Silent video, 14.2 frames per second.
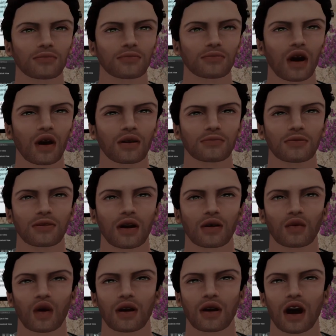Tillich
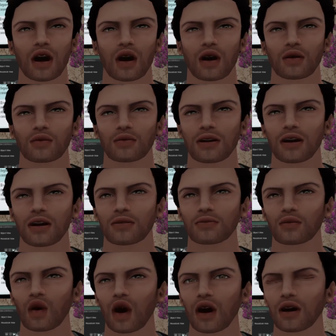and Mustakas
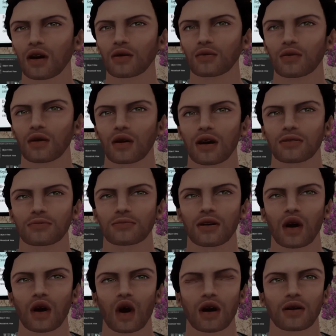with the existential
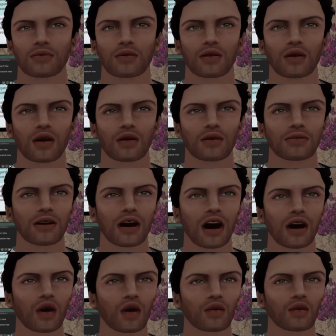approach, and
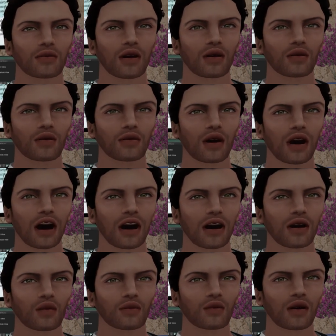Peplau and
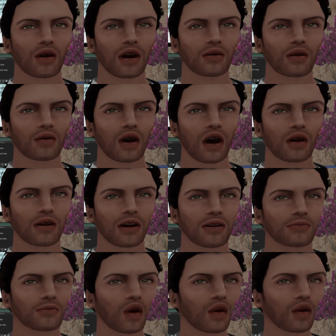Perlman cognitive
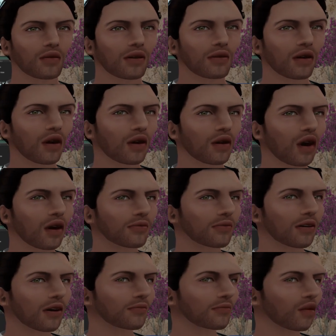approach.
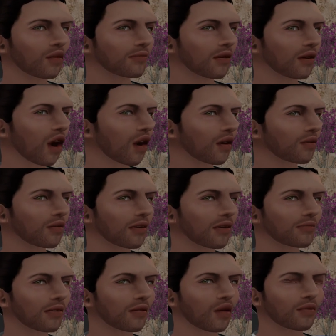And
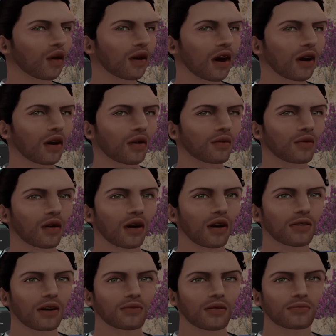
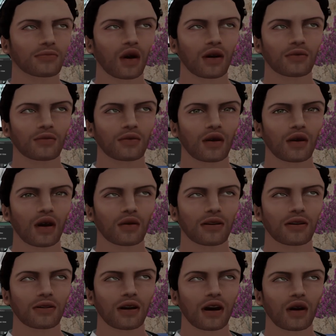interestingly, if we
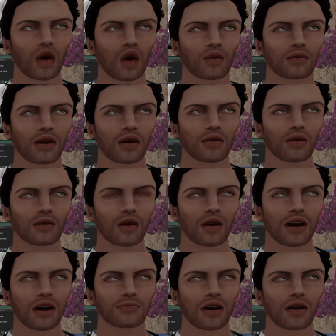go now in
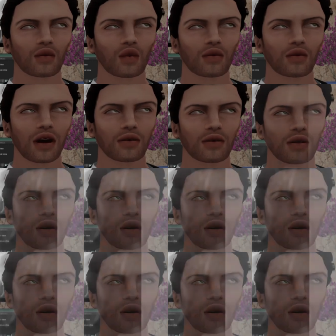a little bit